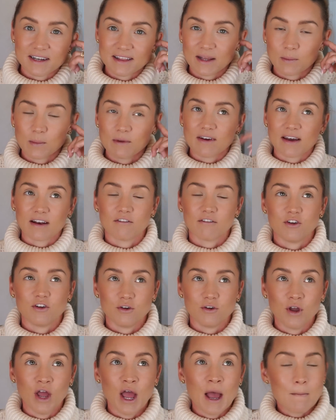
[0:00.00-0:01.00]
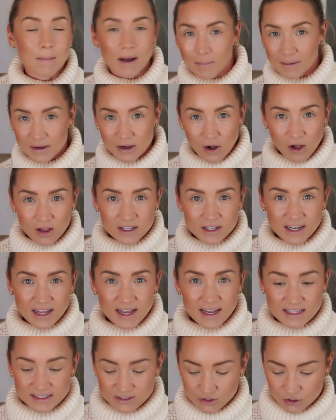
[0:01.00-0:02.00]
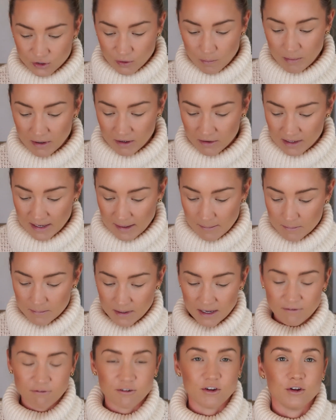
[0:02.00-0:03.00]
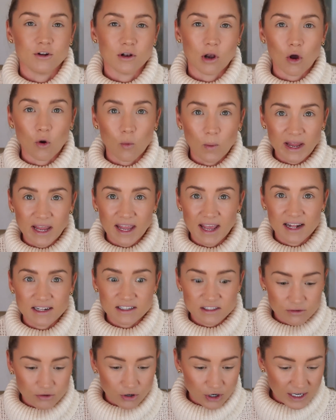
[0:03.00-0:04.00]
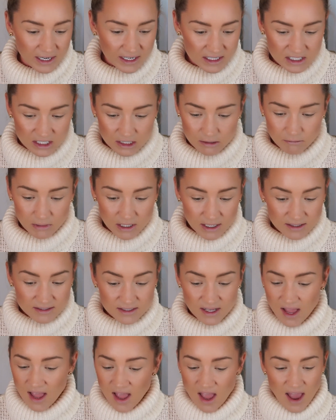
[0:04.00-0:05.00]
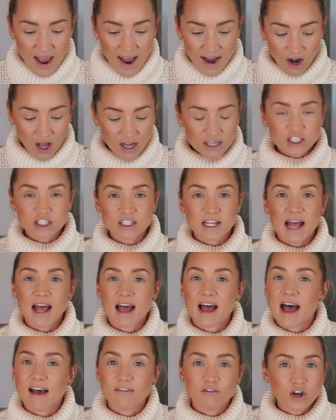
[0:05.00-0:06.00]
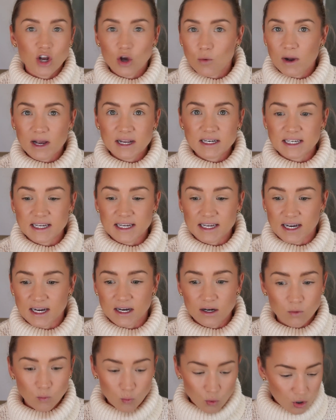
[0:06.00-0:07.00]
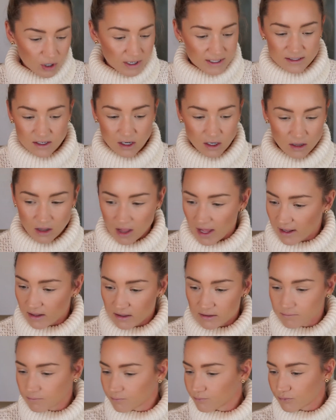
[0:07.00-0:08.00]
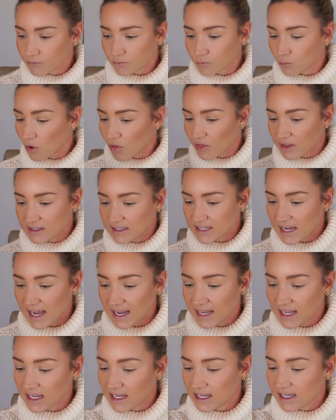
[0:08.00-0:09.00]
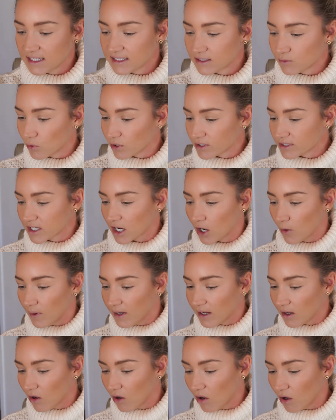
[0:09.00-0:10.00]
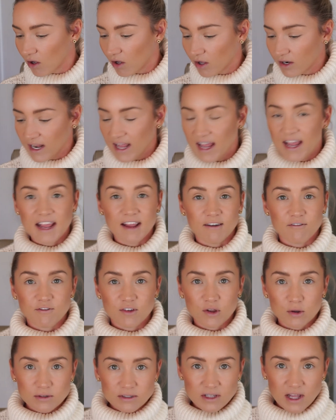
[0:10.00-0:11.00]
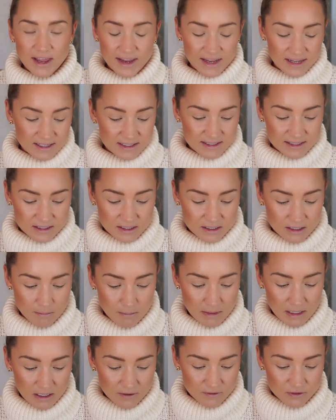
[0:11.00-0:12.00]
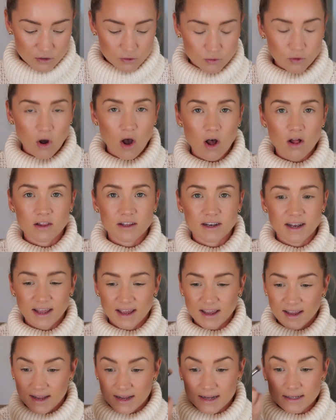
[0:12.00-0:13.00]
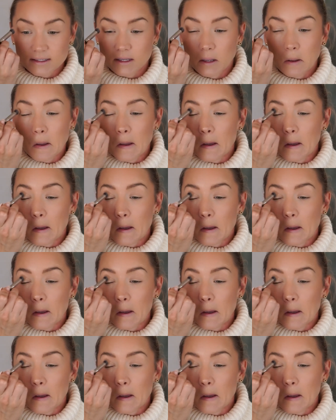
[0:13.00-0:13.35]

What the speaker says: and then we've had a few public holidays, so a few long weekends thrown into the mix, and I just have no idea what is, like, what the day is, what's going on. It feels like it's the middle of school holidays.